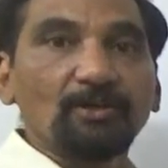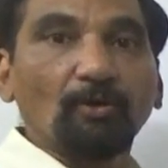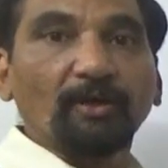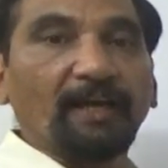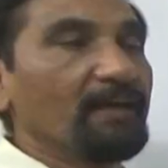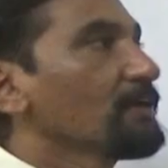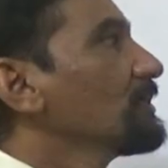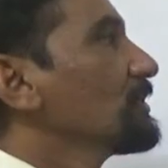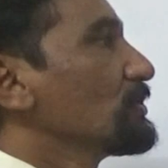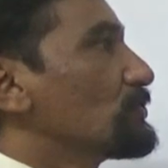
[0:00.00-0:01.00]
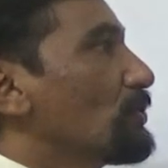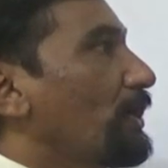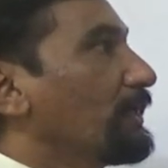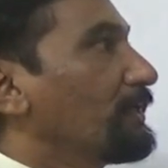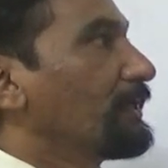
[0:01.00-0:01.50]
okay,
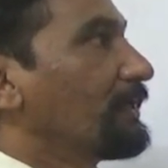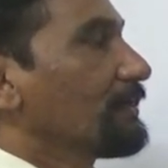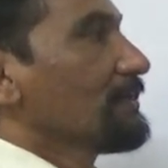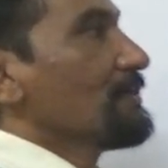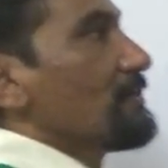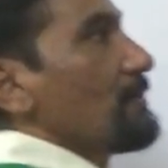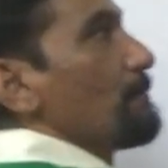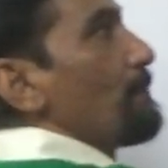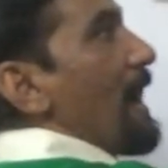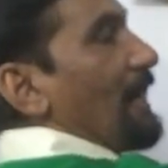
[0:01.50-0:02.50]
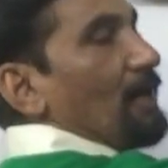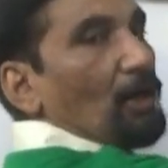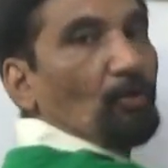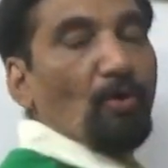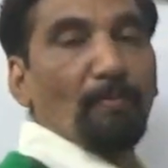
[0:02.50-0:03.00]
joined in
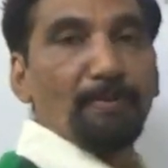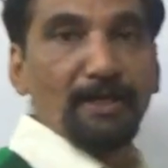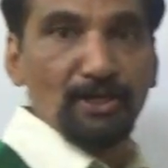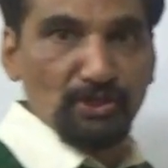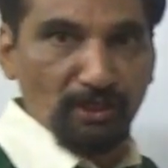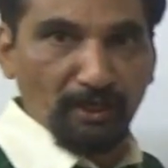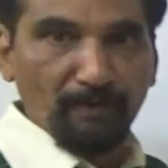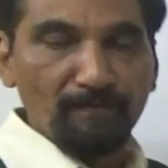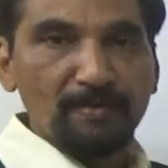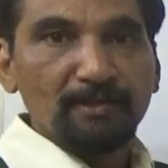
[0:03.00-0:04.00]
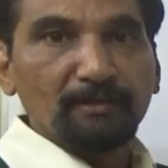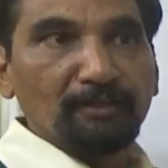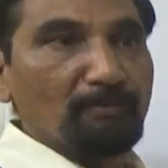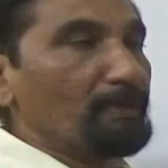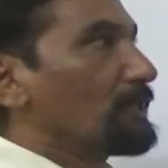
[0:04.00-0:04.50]
parallel combination.
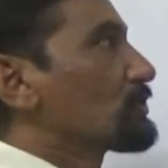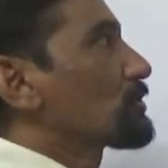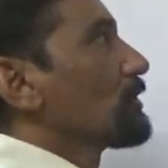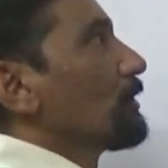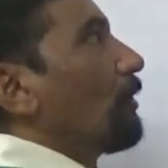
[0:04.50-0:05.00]
That means